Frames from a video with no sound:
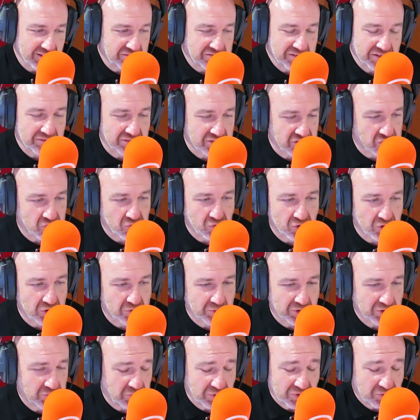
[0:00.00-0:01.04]
feelings
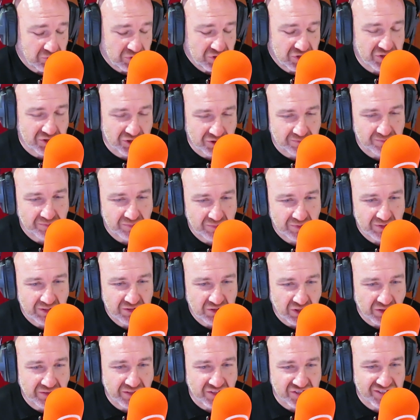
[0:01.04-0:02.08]
known, which is
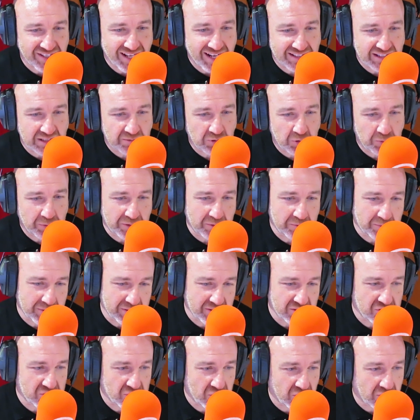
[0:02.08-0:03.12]
understandable,
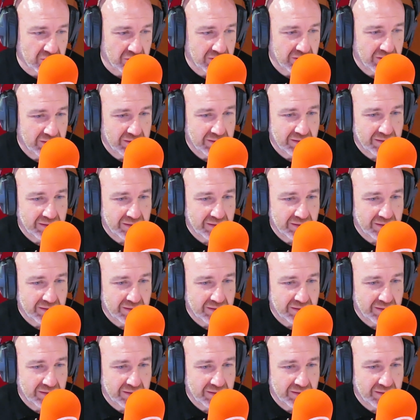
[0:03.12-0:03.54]
but it's not